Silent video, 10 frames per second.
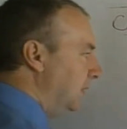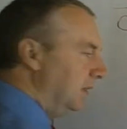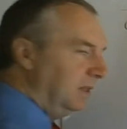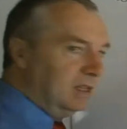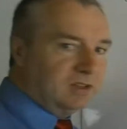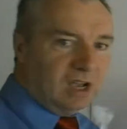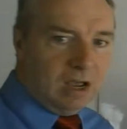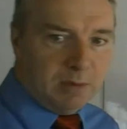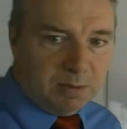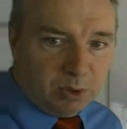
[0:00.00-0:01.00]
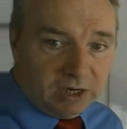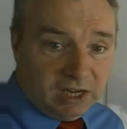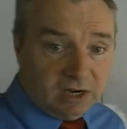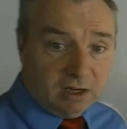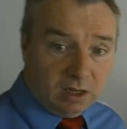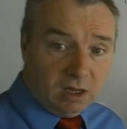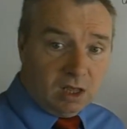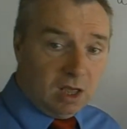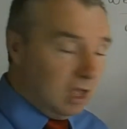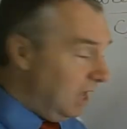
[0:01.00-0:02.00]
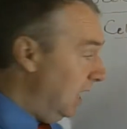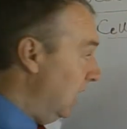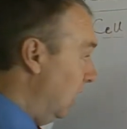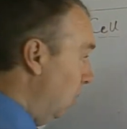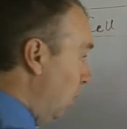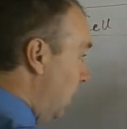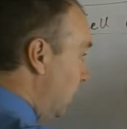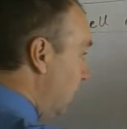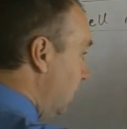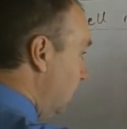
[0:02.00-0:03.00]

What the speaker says: This time I put in water,